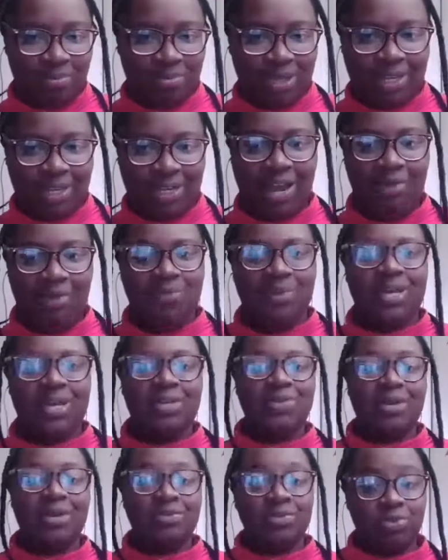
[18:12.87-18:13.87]
A
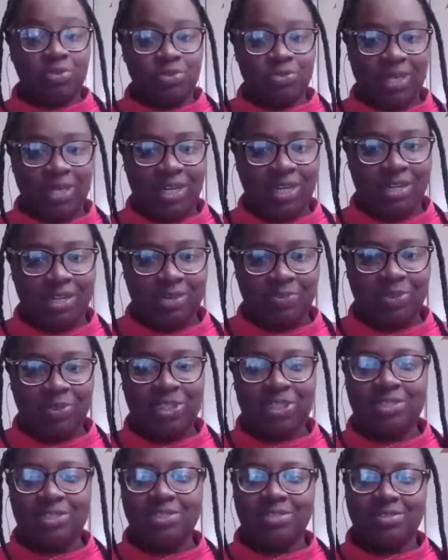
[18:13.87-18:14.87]
lot of things are
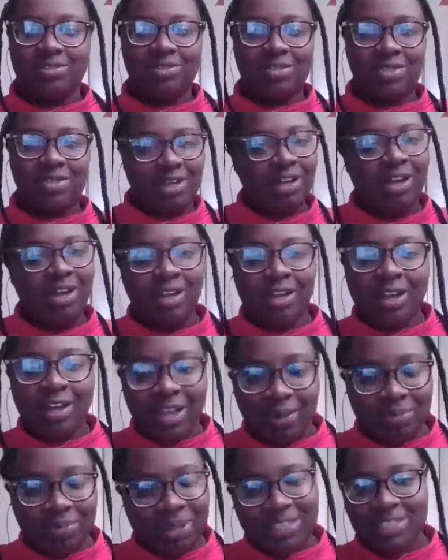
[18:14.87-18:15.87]
public now because we have social
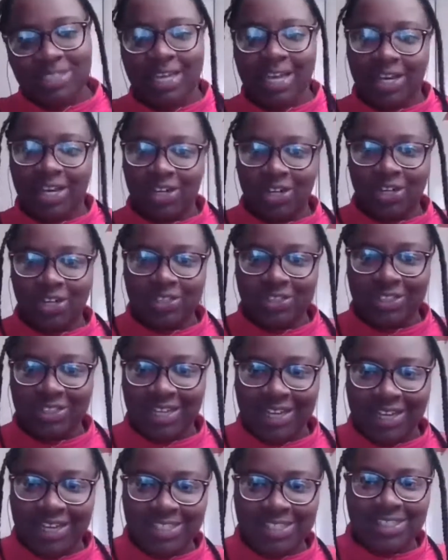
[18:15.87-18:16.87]
media, which is
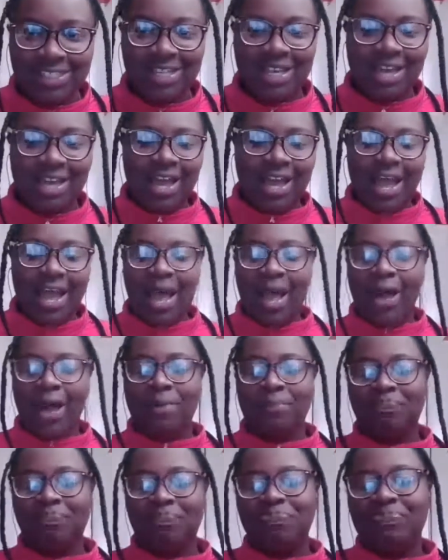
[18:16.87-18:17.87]
a blessing and
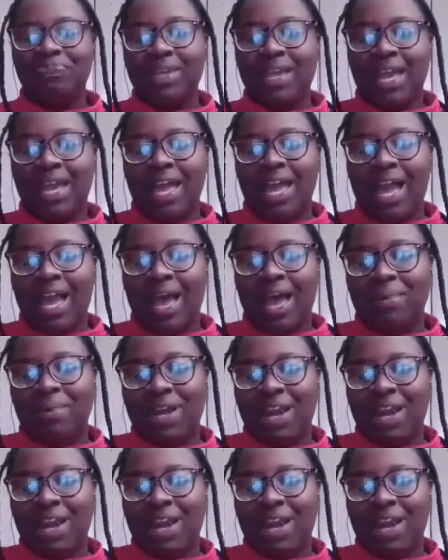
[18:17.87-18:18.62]
a curse, I guess.